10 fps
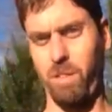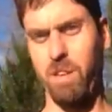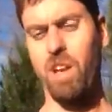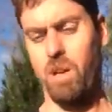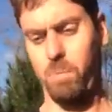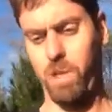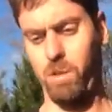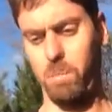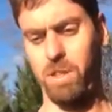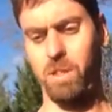on when
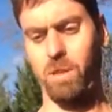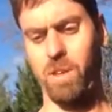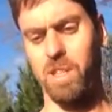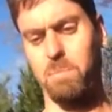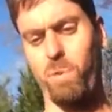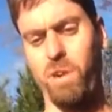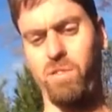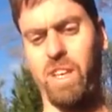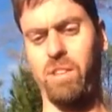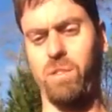you're with the dog. And the point
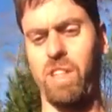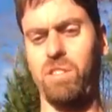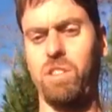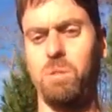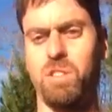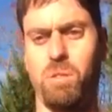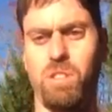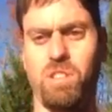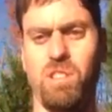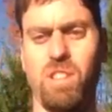of that ring too is so
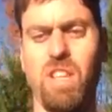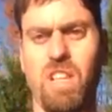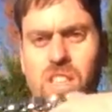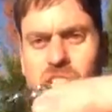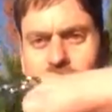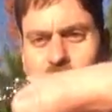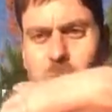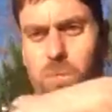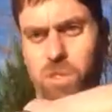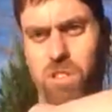just the chain
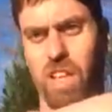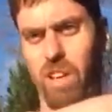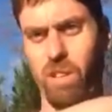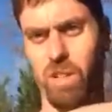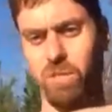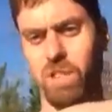won't slide around.